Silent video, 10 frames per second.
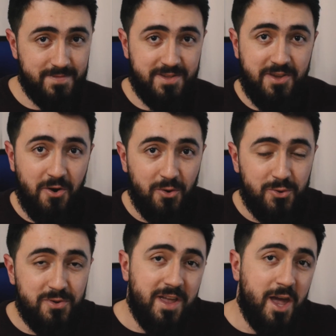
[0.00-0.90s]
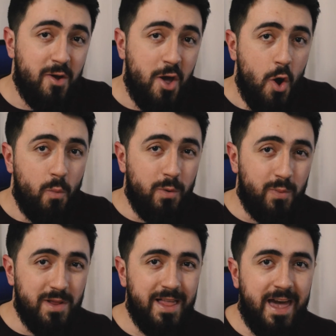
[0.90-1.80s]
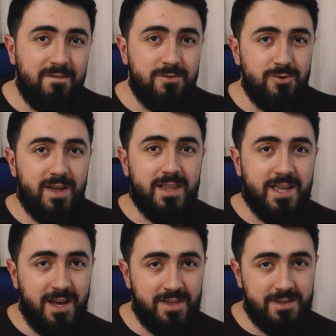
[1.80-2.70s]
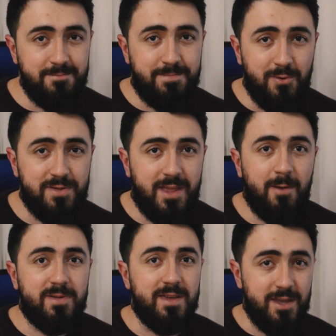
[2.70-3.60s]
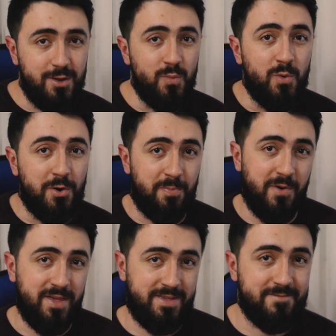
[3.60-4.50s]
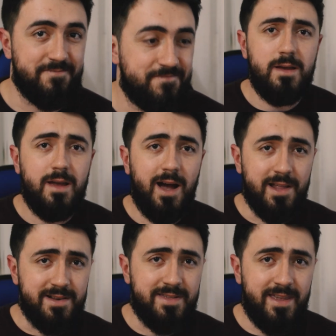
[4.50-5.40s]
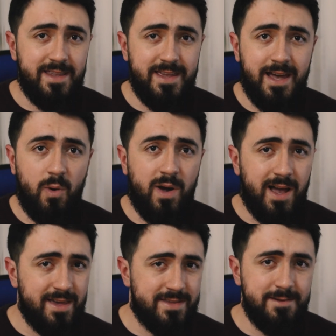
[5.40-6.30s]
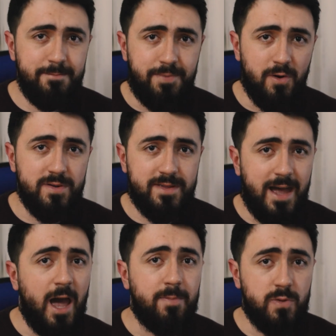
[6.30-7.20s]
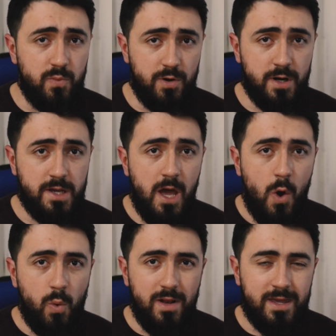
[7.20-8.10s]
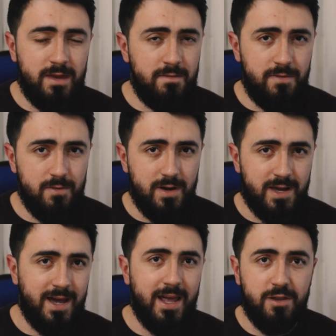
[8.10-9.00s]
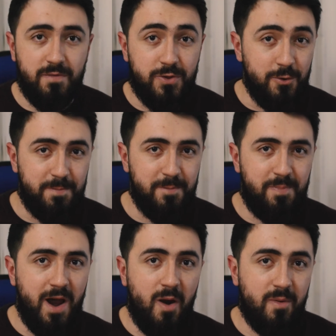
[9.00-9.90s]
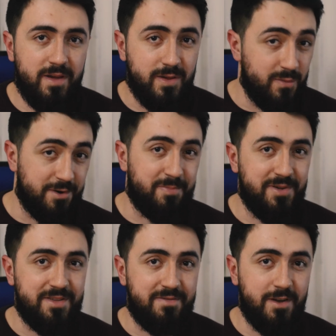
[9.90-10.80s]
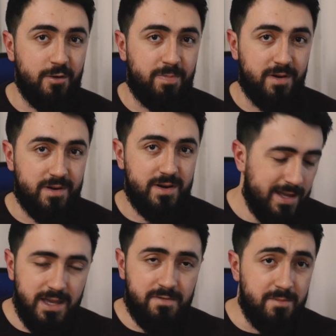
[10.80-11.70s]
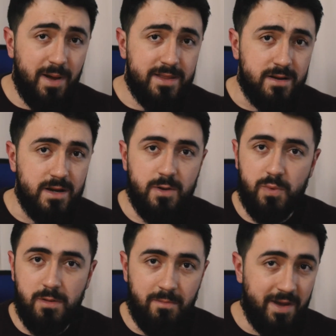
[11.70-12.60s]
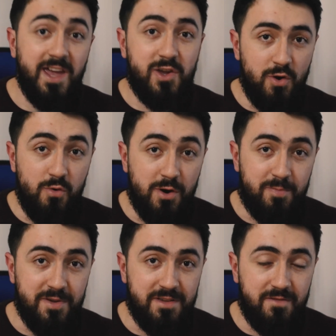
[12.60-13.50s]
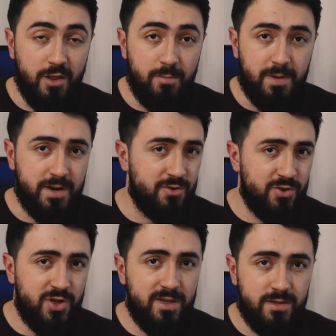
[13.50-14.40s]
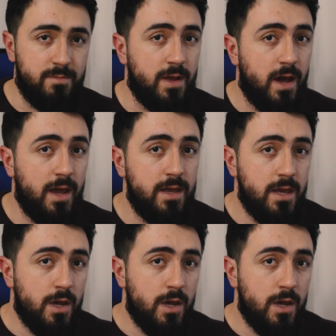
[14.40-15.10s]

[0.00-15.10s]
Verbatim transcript: So today we will have a look at custom post types in WordPress. Understanding how custom post types work will give you a kind of superpower as a WordPress developer. Even better, it will make you a WordPress developer, not just some guy